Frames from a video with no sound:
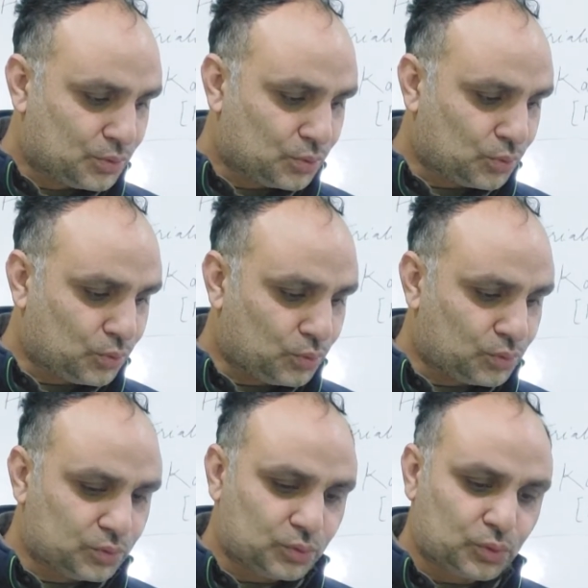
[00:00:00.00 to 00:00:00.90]
So
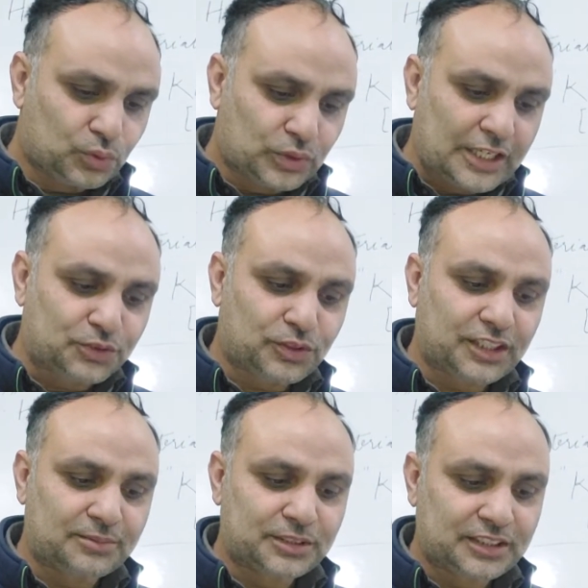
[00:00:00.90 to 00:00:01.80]
that's what
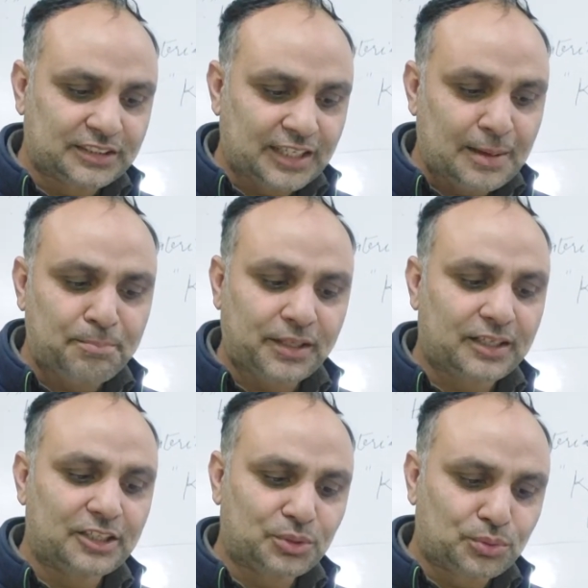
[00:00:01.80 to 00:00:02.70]
I'm saying, the
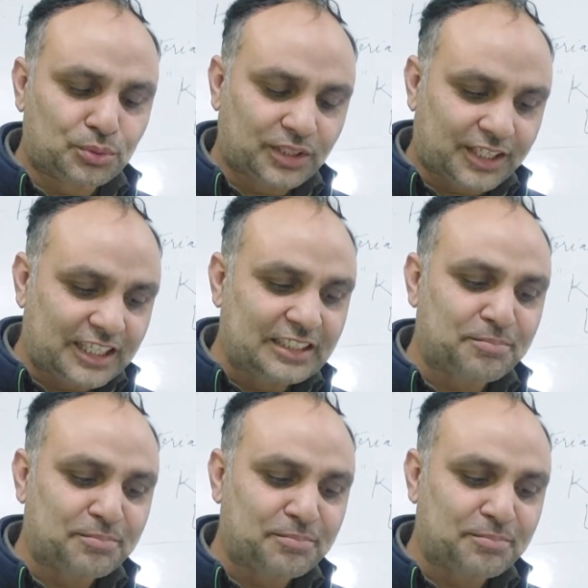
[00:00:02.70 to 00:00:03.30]
empirical truth and the